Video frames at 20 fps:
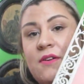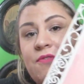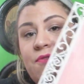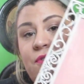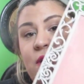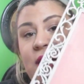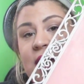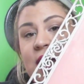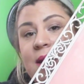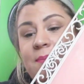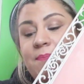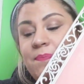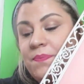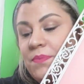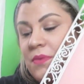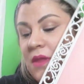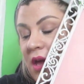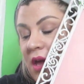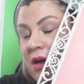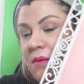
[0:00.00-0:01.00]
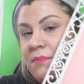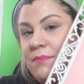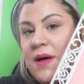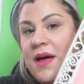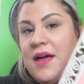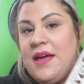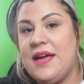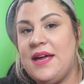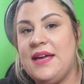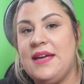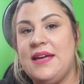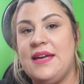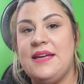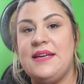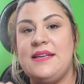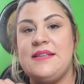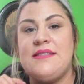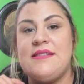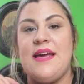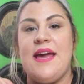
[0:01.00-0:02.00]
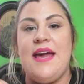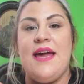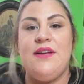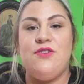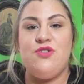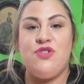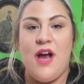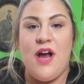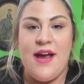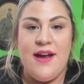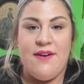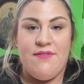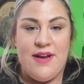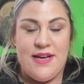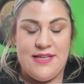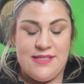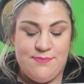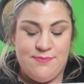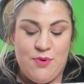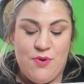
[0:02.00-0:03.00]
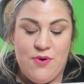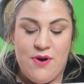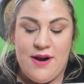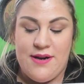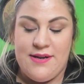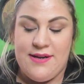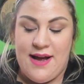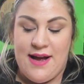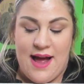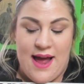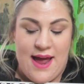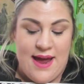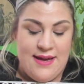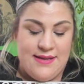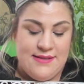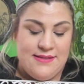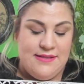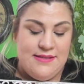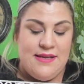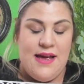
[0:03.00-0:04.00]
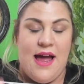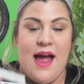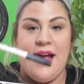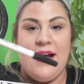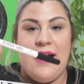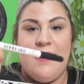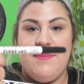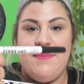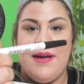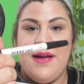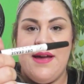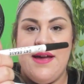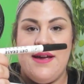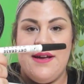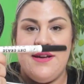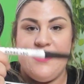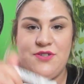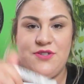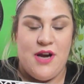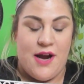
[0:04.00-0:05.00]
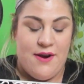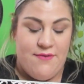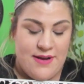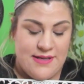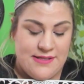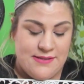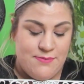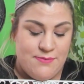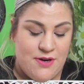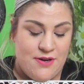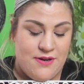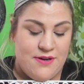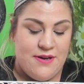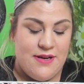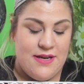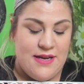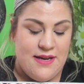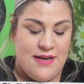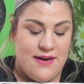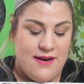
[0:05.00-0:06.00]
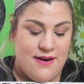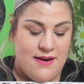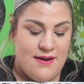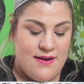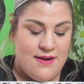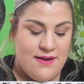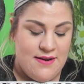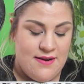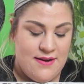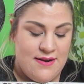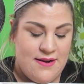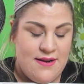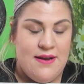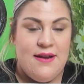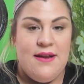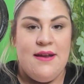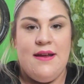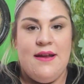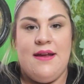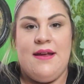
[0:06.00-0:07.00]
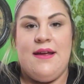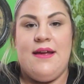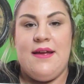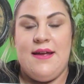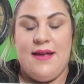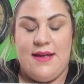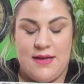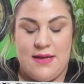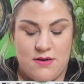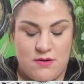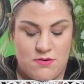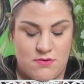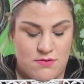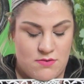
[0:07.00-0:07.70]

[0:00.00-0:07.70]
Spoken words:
frame, but it is a dry erase board, guys. I got my dry erase marker here and